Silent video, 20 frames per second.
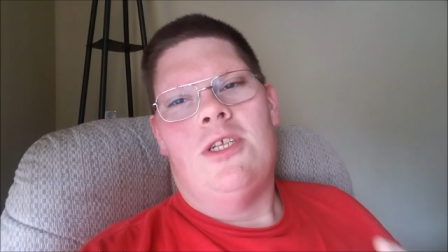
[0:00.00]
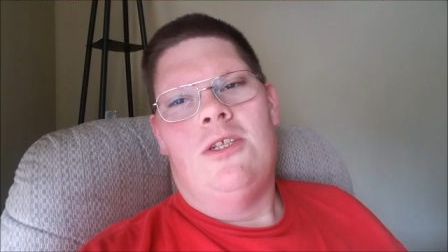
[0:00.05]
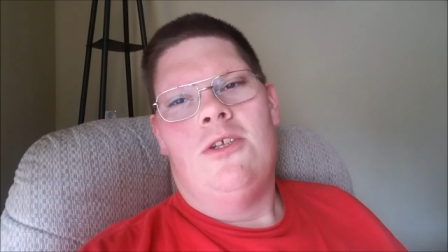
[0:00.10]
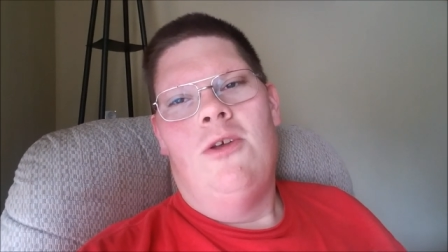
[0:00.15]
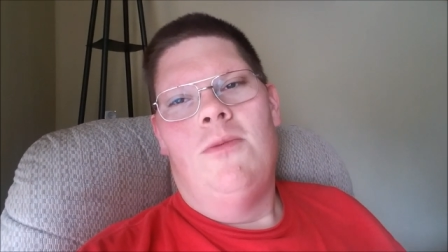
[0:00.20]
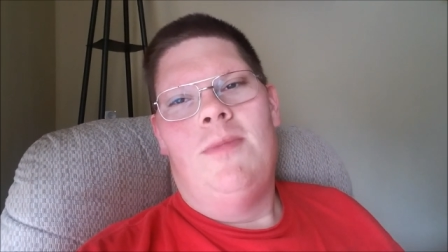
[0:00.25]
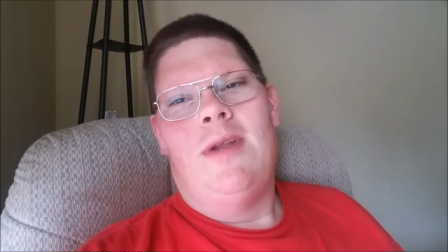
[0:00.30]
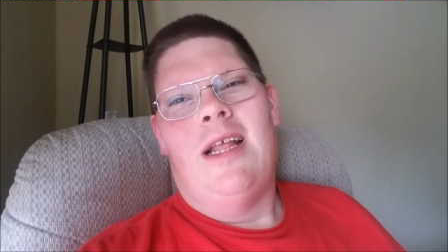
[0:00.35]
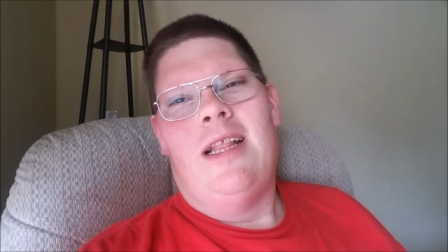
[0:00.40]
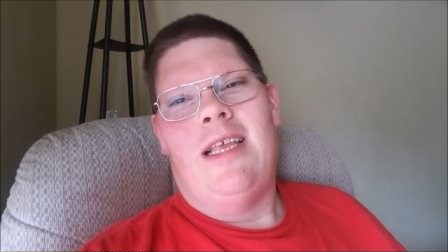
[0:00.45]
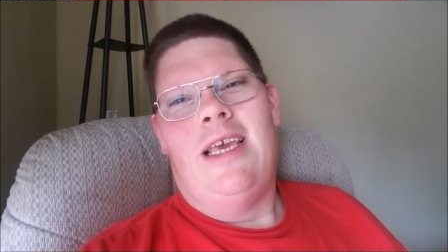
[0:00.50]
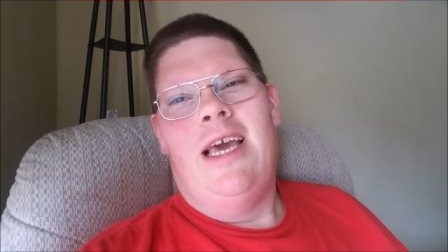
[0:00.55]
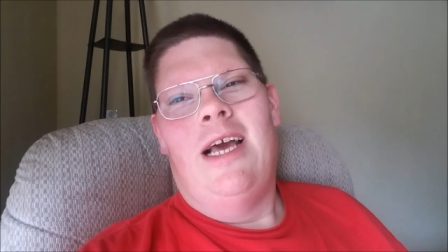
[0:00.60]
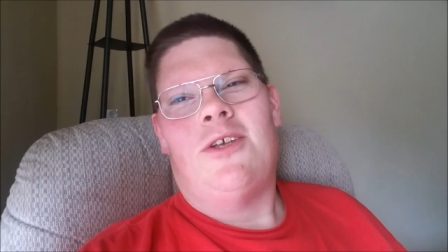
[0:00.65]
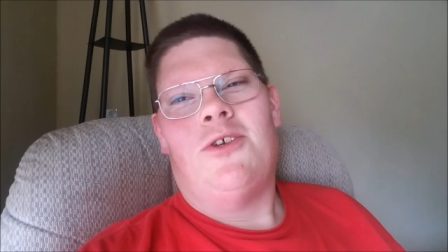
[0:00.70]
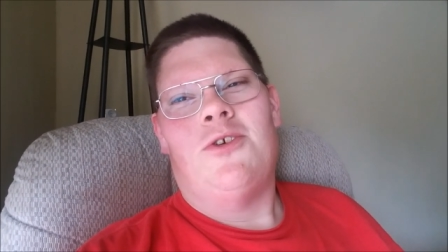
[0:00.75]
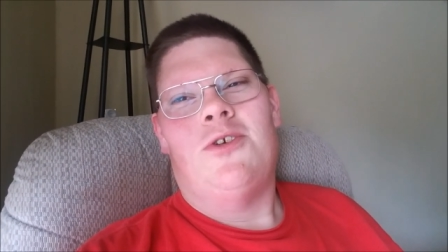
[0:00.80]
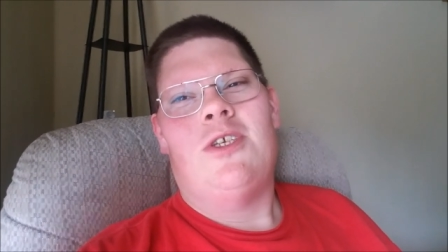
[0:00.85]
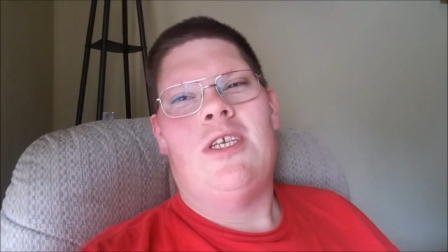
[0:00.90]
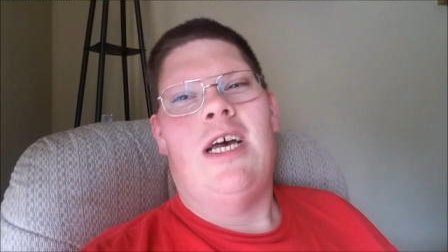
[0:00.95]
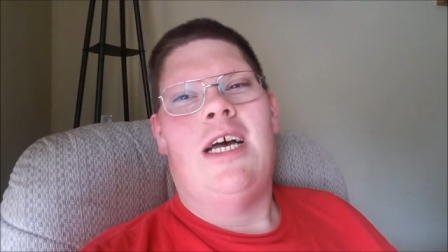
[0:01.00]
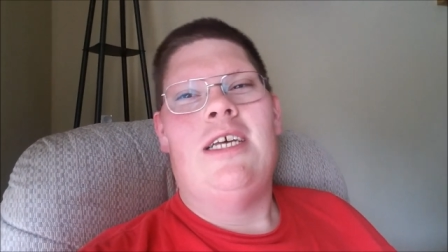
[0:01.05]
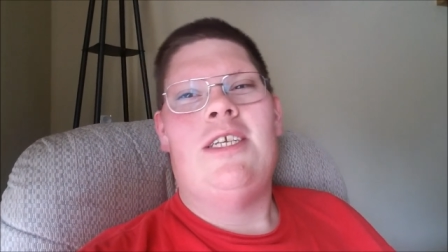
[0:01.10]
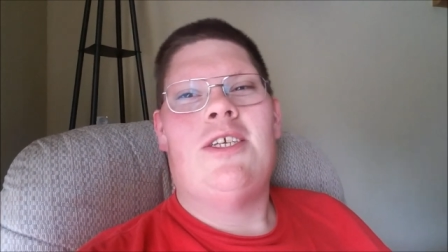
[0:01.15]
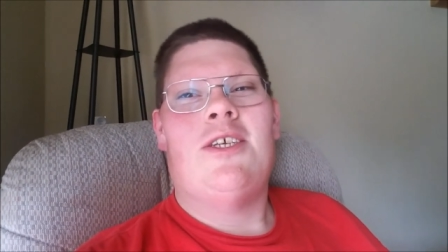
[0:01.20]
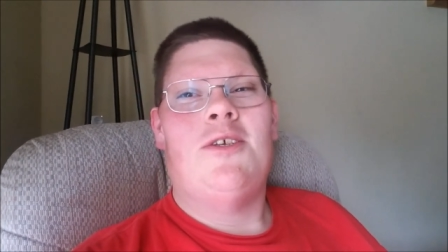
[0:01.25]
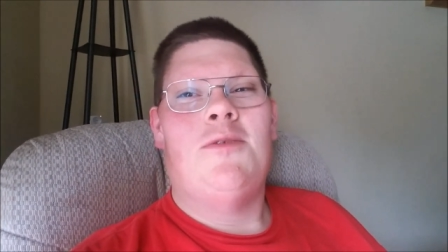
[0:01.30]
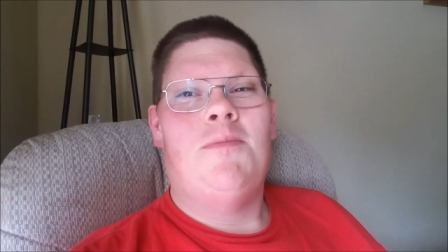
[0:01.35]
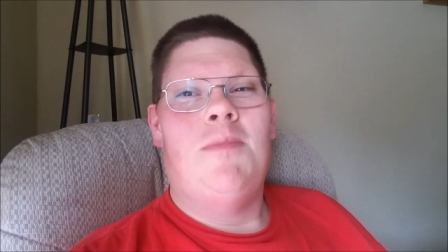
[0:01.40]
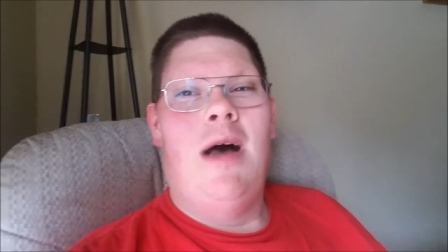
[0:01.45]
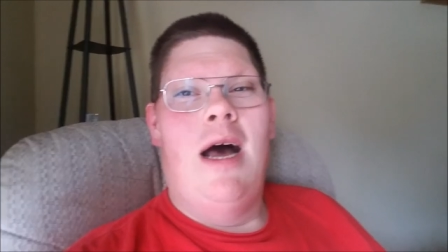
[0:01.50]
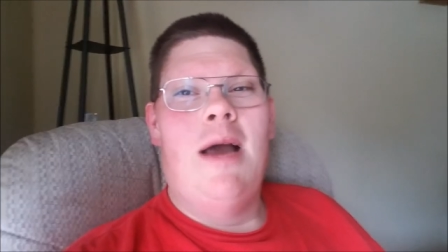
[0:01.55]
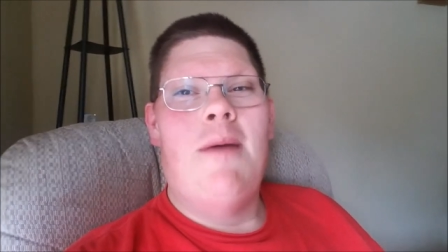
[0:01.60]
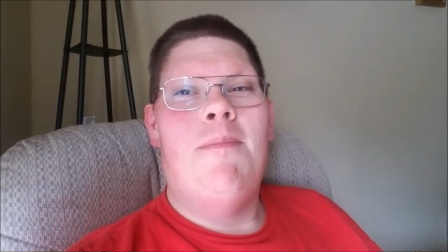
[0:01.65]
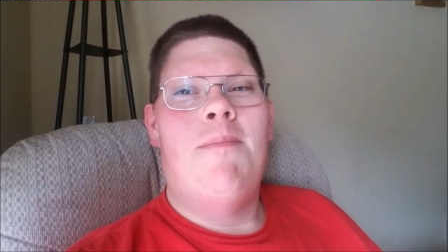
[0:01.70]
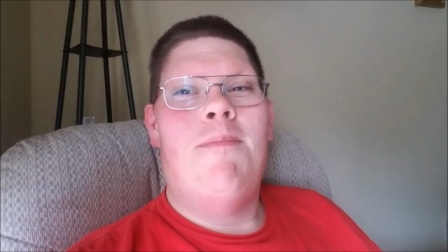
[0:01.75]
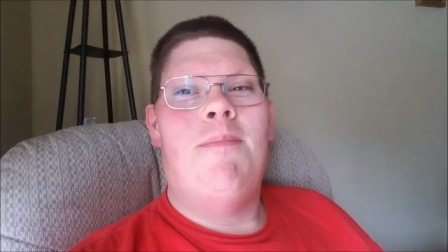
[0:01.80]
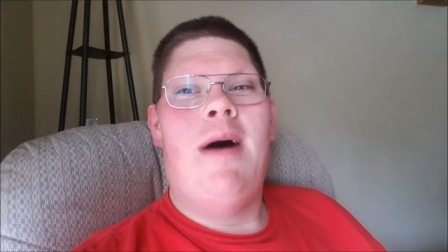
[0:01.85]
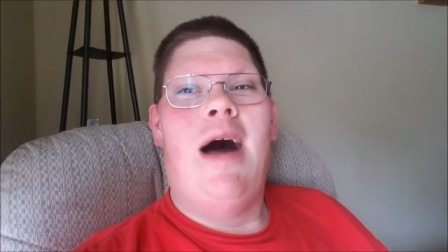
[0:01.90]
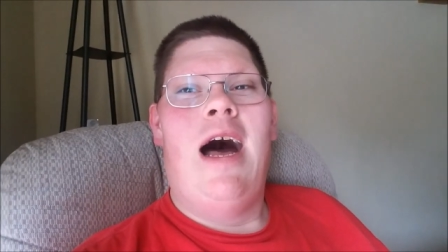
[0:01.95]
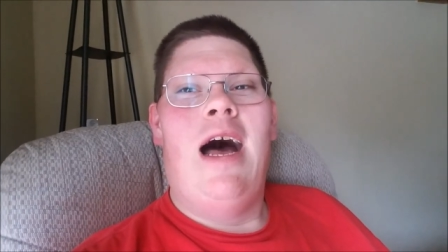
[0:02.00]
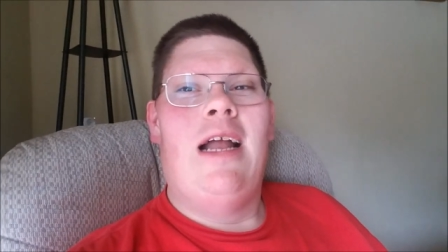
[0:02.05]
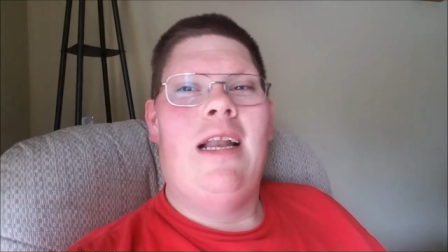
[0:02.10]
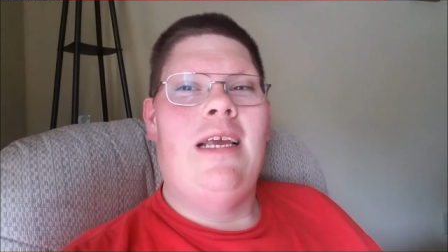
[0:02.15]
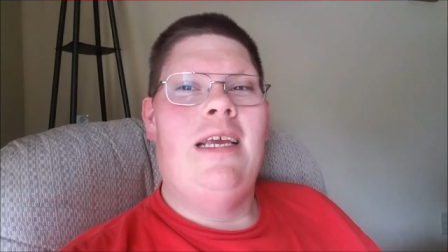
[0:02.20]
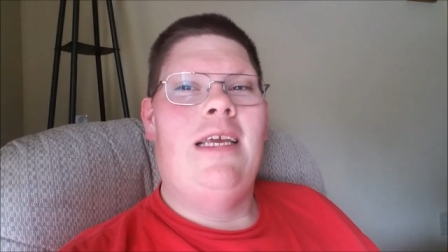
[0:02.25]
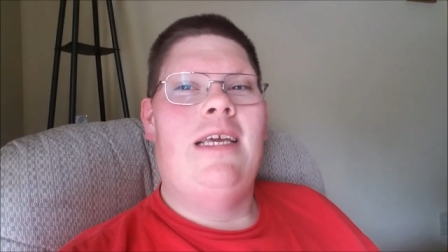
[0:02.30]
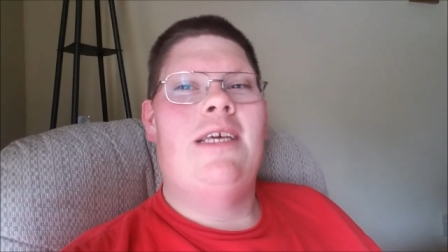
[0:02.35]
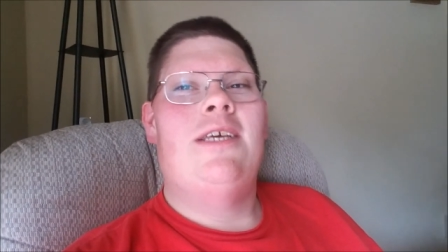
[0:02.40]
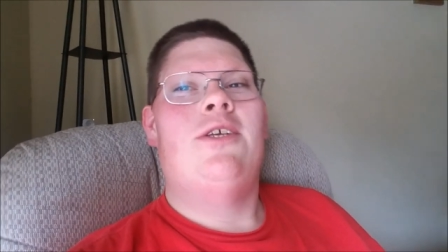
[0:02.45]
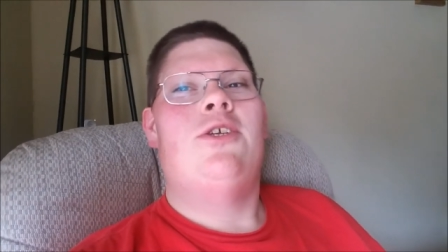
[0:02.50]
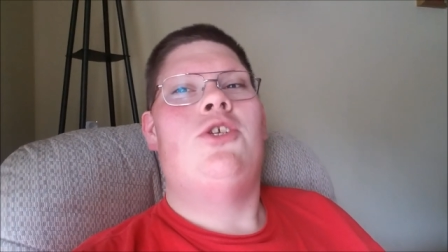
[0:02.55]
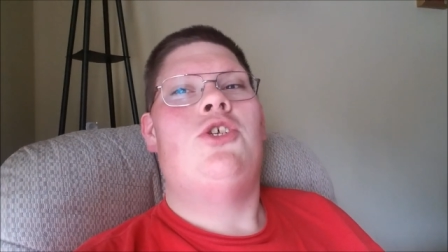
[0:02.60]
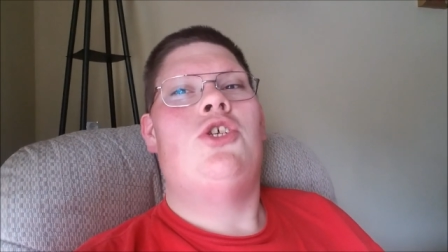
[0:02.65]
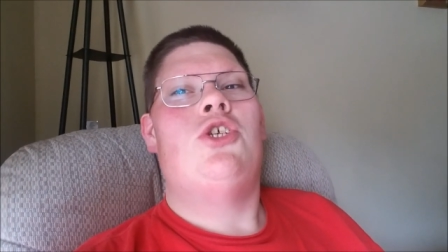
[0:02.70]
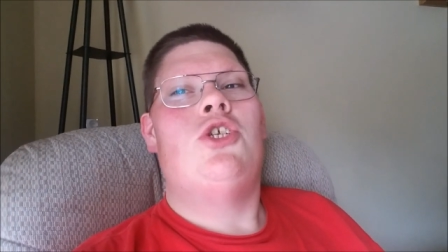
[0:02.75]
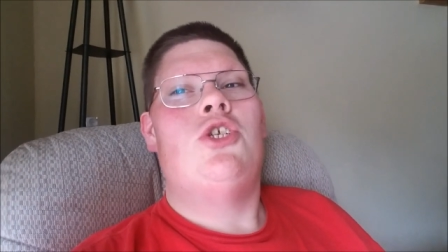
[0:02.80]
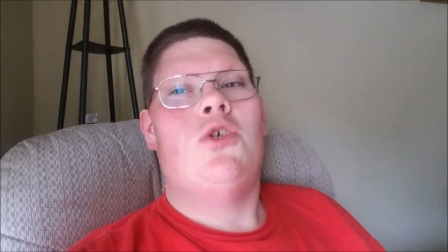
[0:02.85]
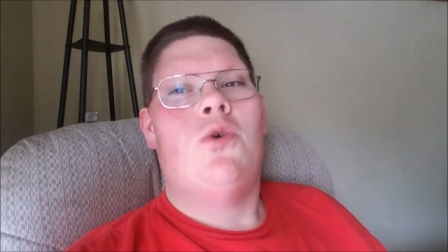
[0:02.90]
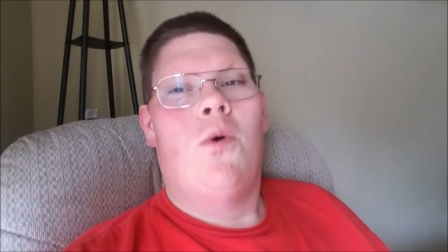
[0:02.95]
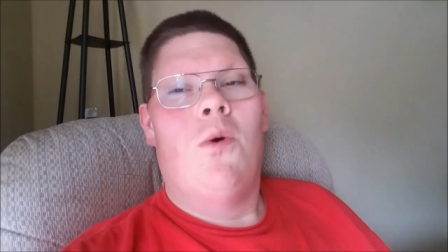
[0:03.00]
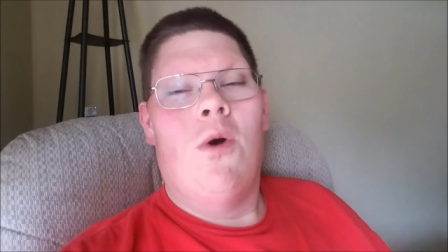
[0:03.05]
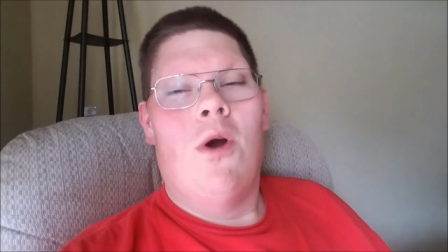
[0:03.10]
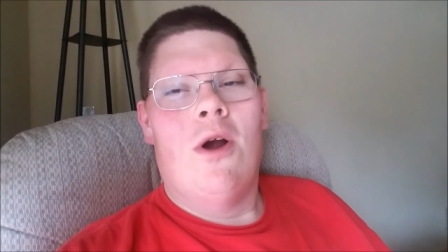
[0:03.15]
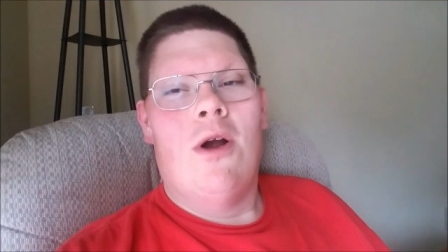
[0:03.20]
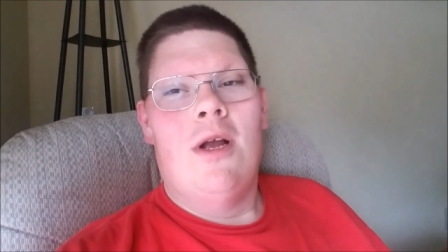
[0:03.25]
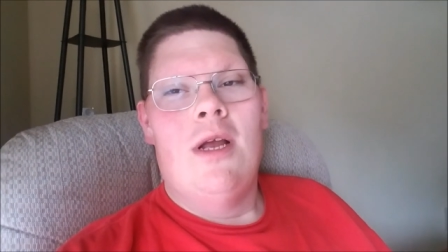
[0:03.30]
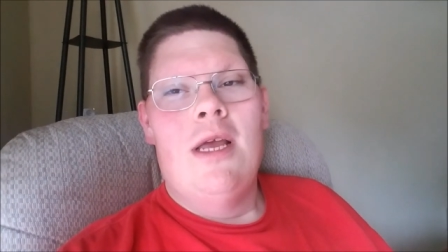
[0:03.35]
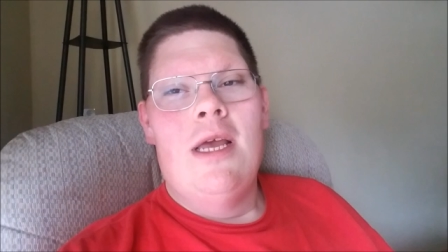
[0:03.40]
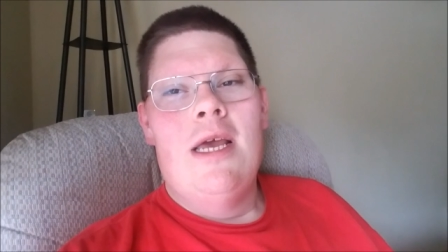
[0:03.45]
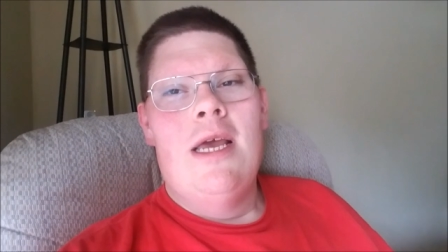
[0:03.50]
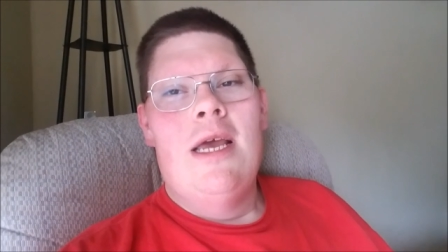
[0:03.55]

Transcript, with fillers: a little bit on the exercise because my body is sore.